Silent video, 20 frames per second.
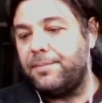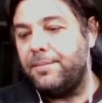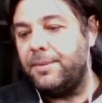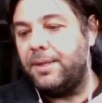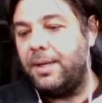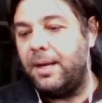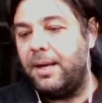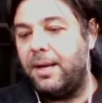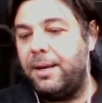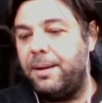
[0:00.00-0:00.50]

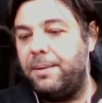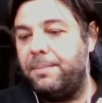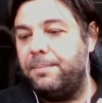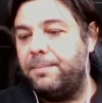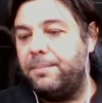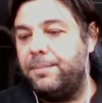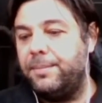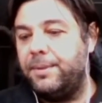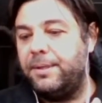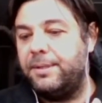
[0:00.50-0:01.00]

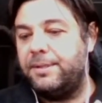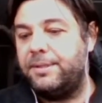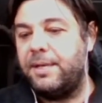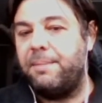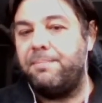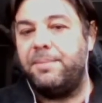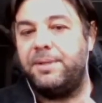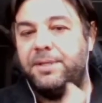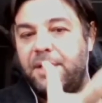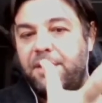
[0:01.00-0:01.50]

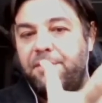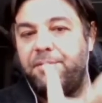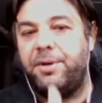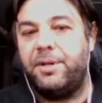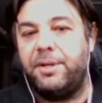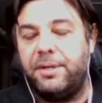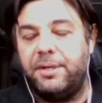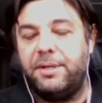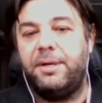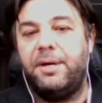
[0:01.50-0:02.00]
some
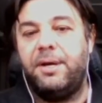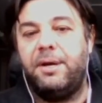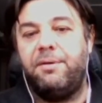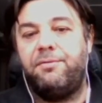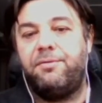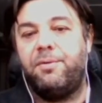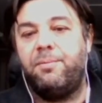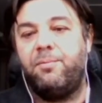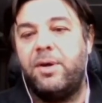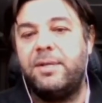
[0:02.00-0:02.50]
material
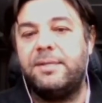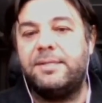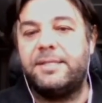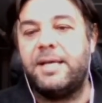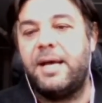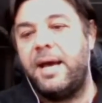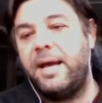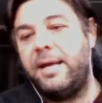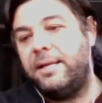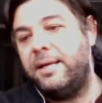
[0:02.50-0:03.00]
from one
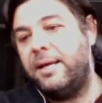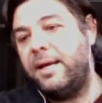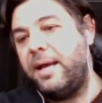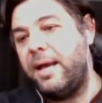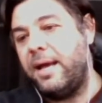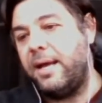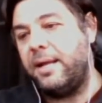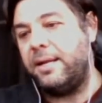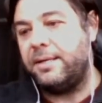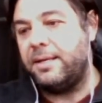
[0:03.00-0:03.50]
side and